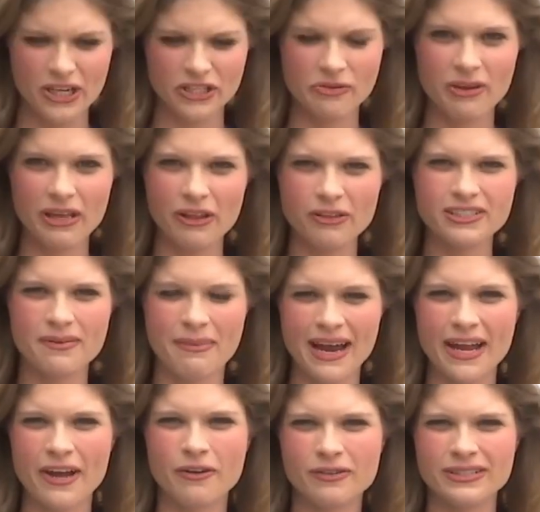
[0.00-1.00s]
So I looked at
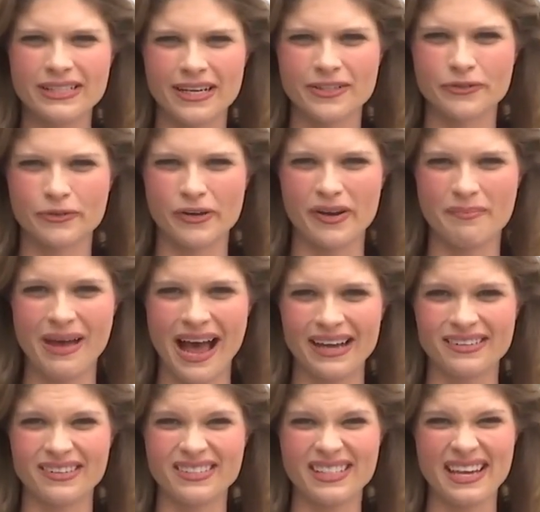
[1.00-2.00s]
my own sunscreen
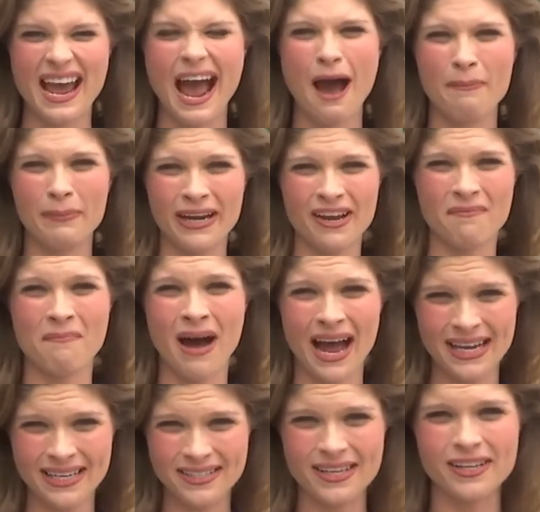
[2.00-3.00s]
bag to see how many of
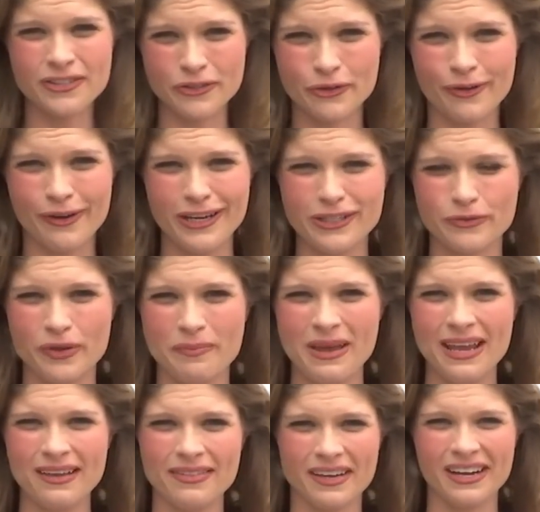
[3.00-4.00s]
my sunscreens would
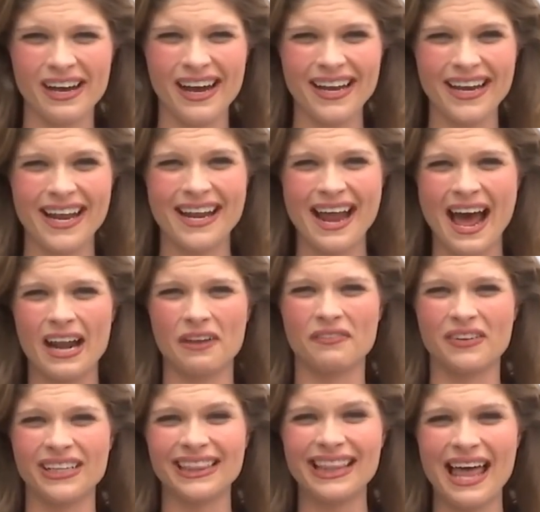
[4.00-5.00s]
make the cut, and out
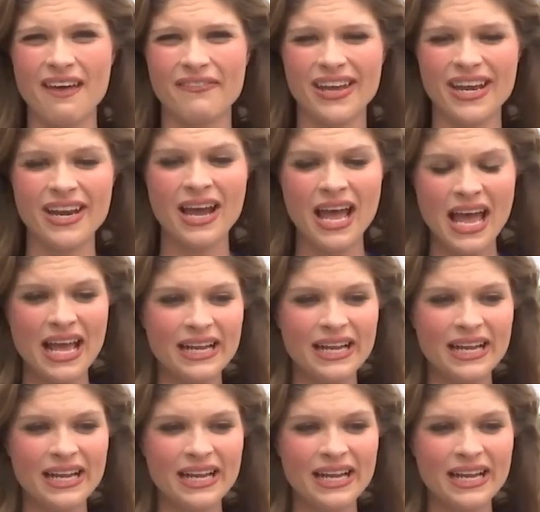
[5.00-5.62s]
of 11,